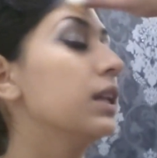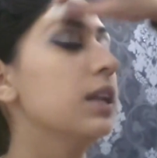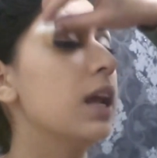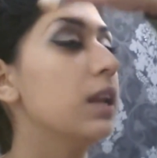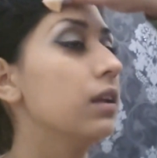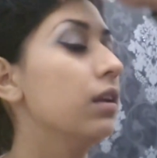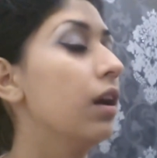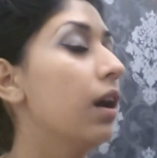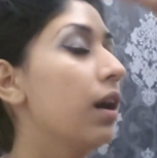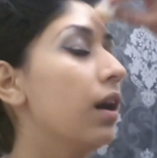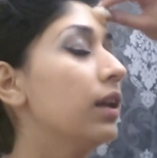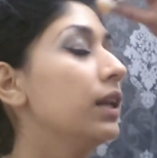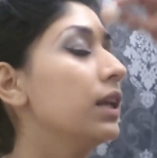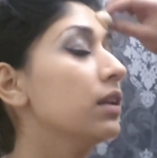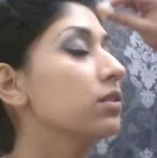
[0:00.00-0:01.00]

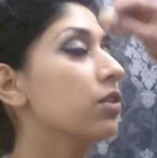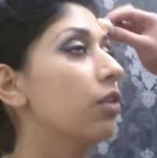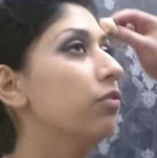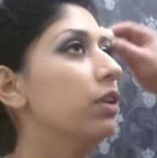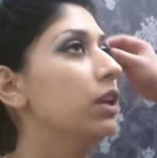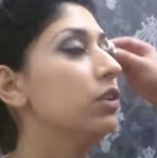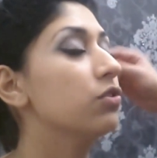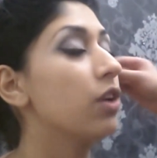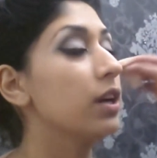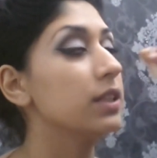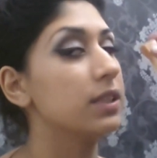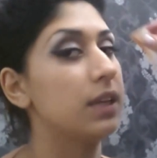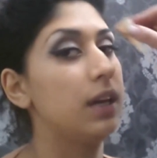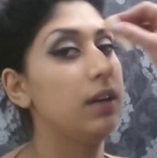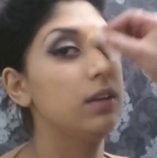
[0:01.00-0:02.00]
Aneela's got really dry
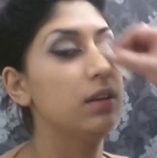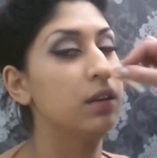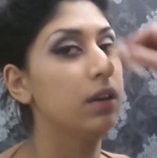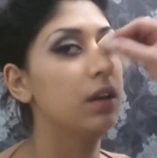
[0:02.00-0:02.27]
skin.